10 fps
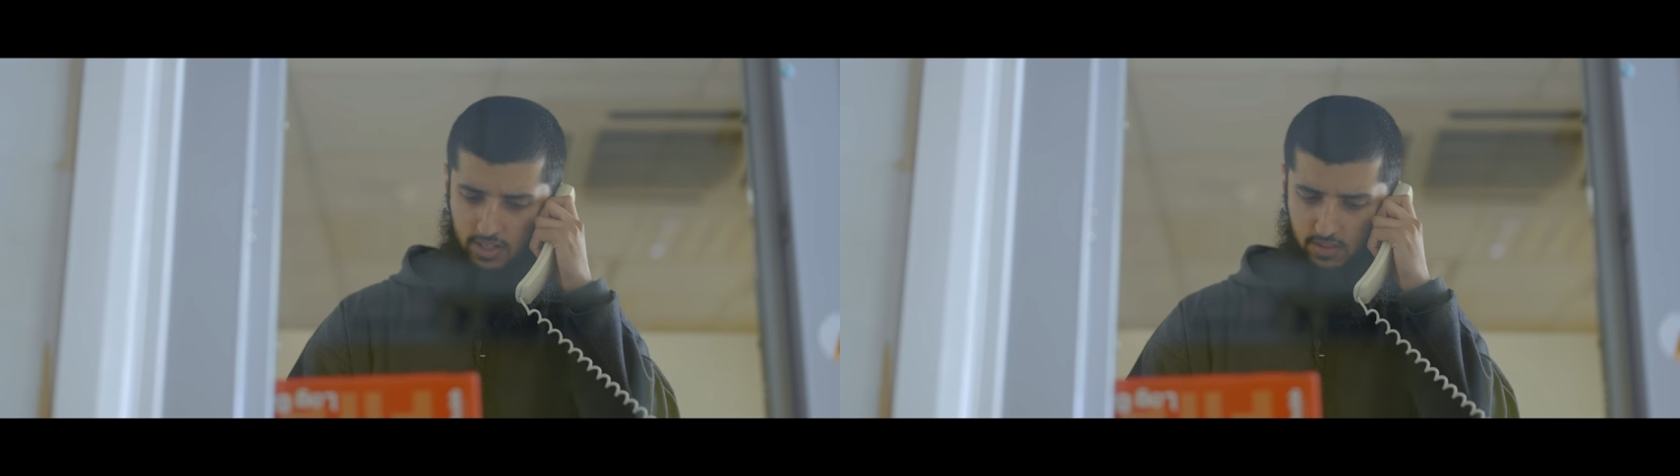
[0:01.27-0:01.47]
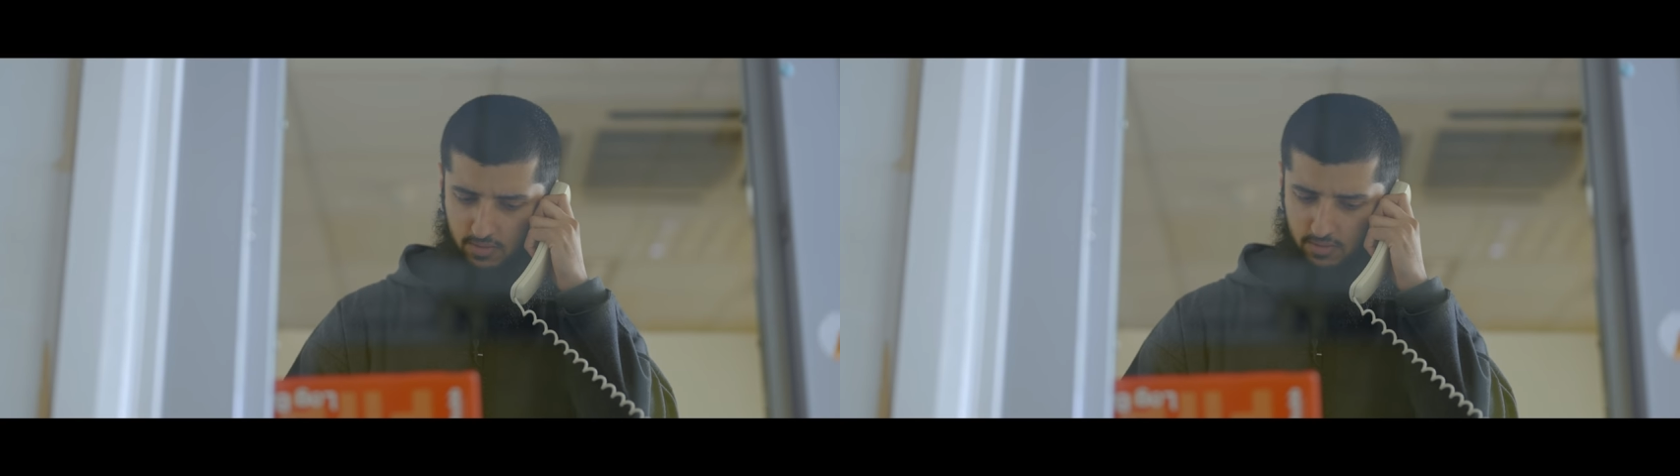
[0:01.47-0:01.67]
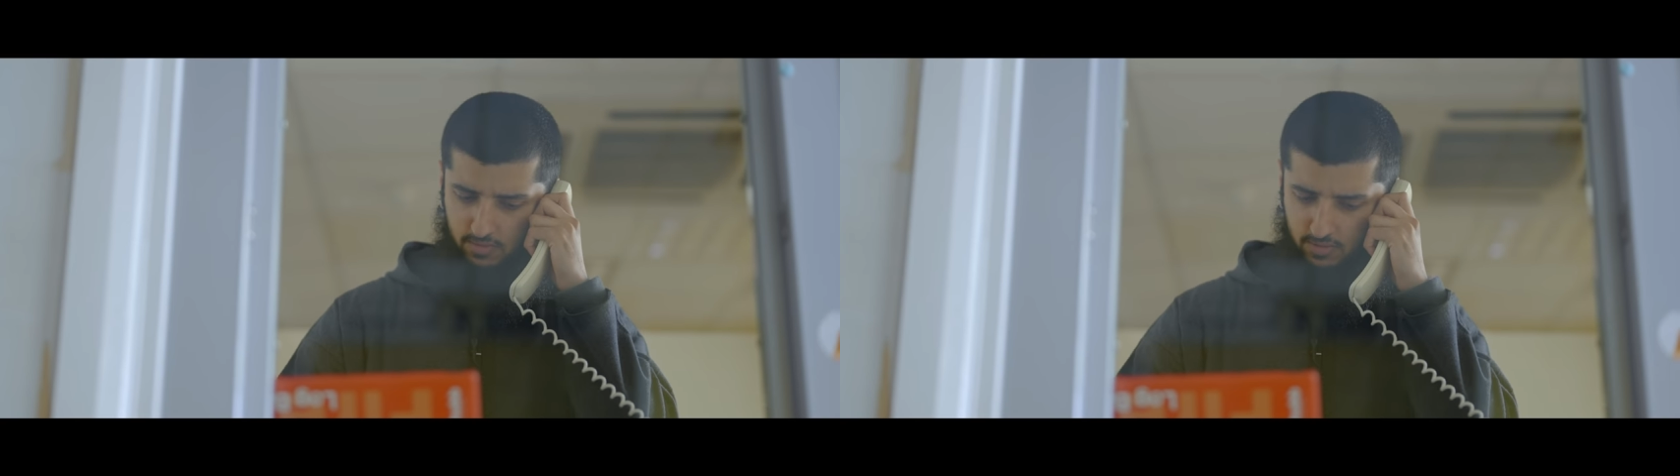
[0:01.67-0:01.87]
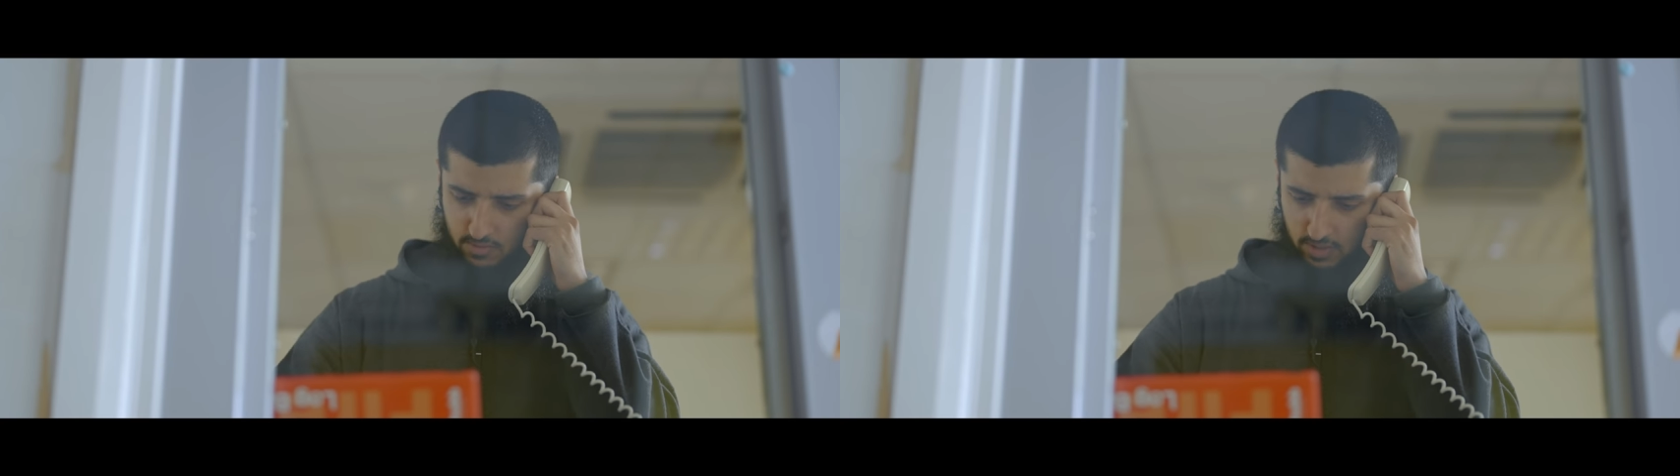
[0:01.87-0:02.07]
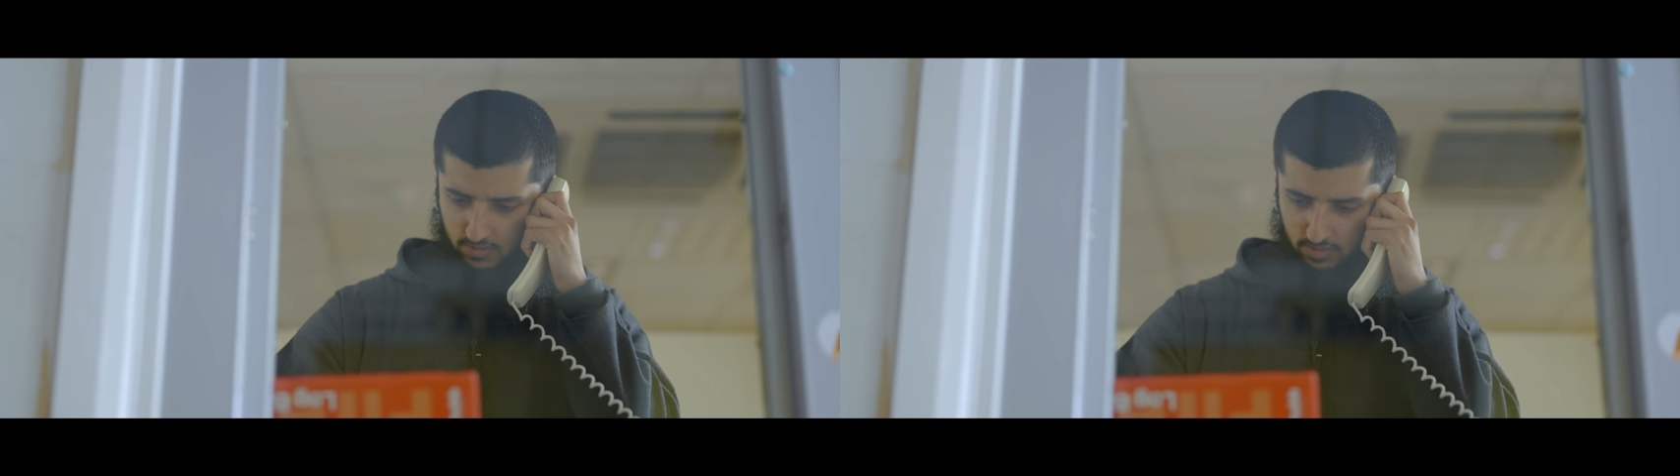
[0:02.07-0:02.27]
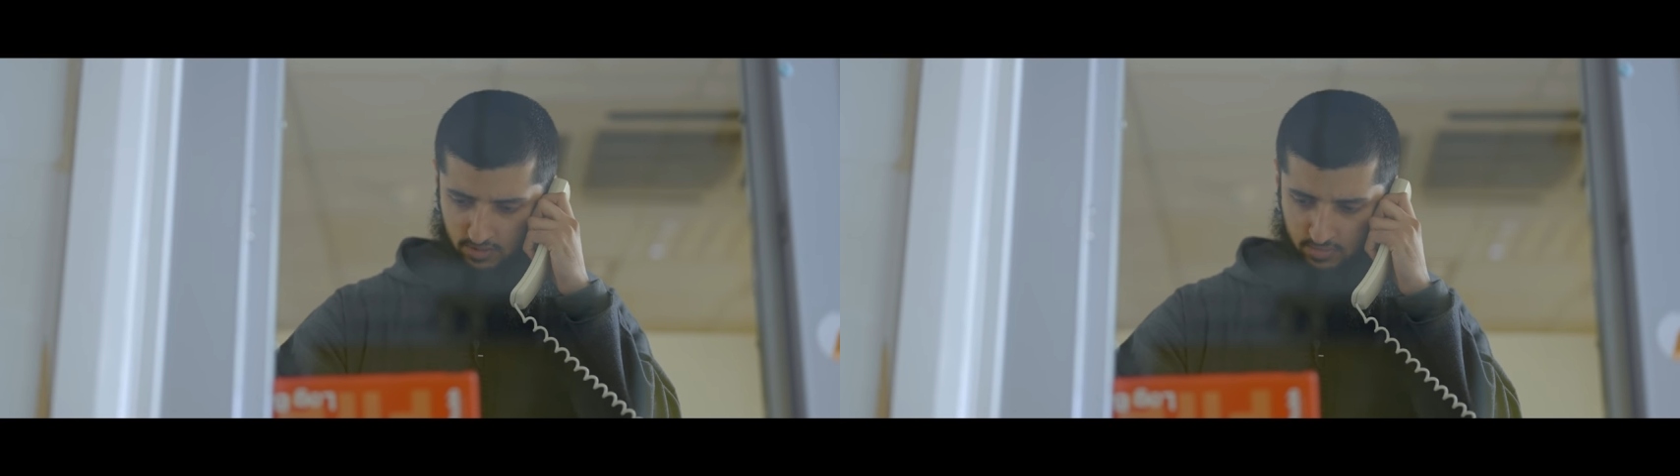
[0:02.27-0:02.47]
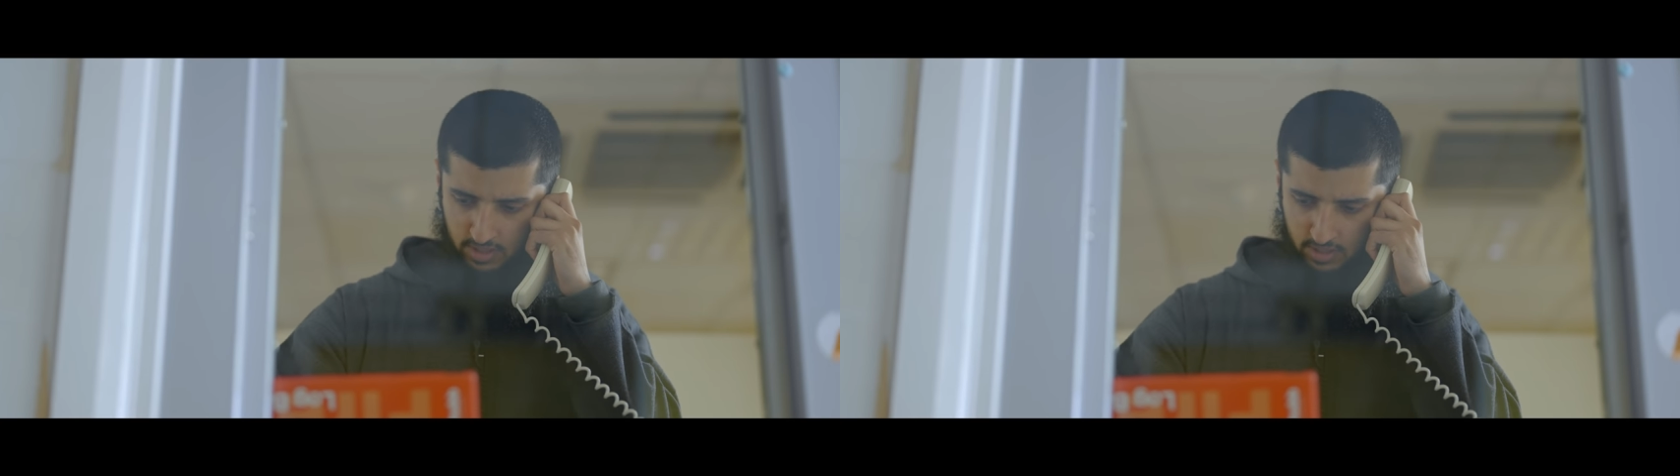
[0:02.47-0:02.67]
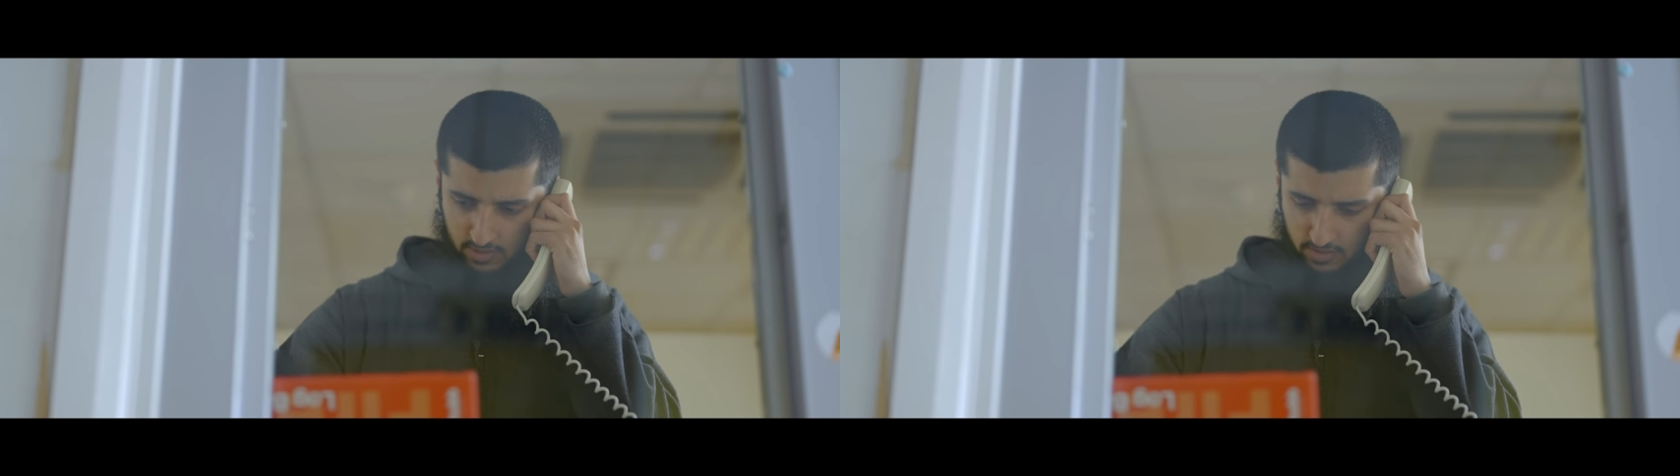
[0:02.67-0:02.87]
but I'm still waiting for the remaining
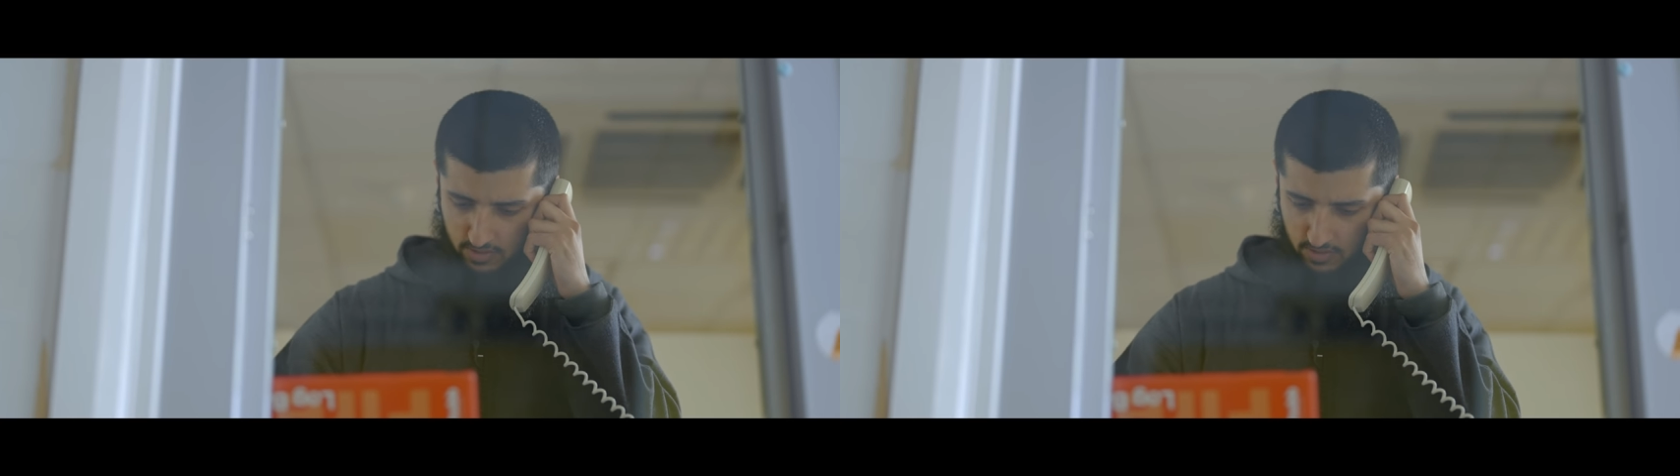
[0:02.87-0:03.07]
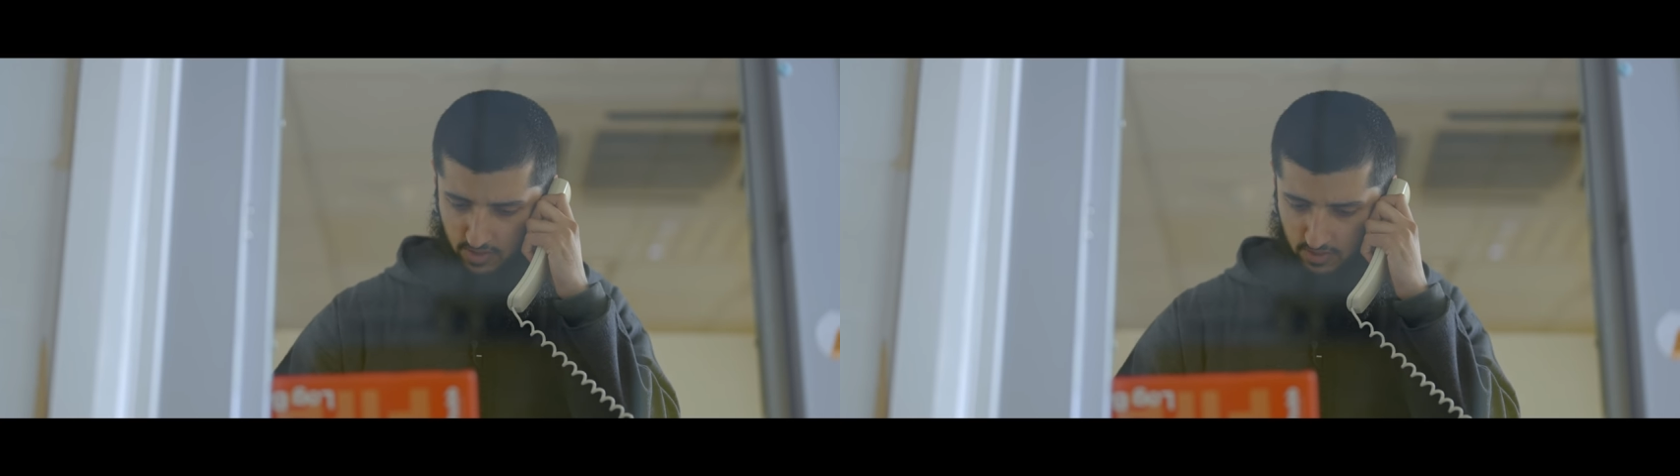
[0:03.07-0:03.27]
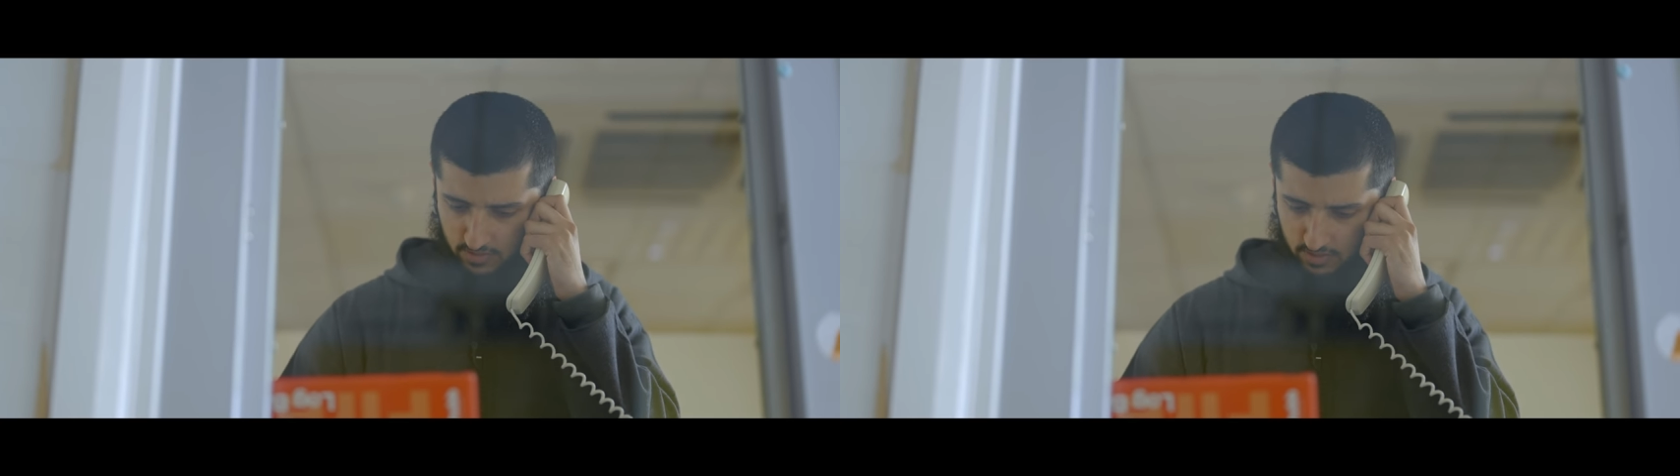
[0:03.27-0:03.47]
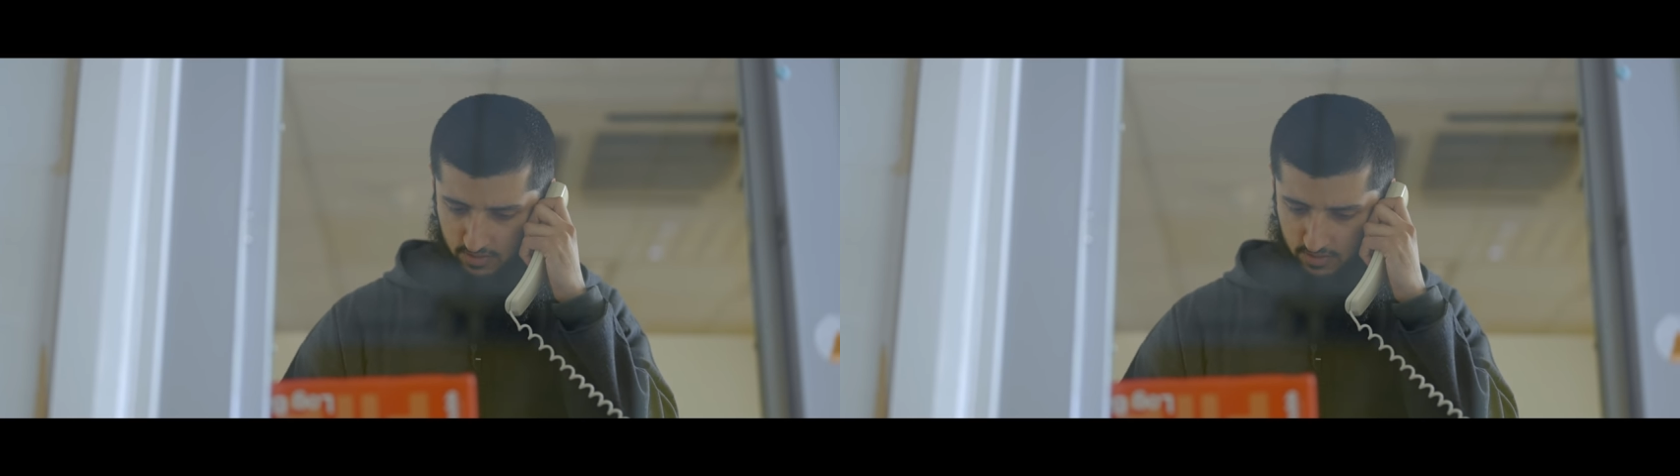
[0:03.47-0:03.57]
two to arrive.